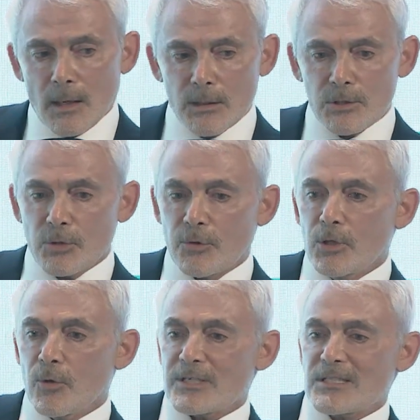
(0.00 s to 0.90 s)
So the
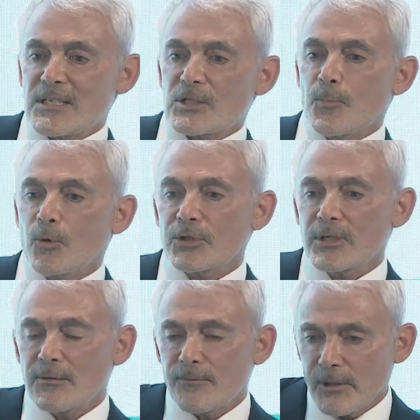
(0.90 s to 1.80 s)
US is
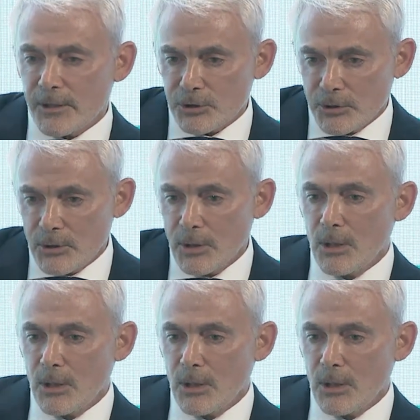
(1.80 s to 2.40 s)
exporting inflation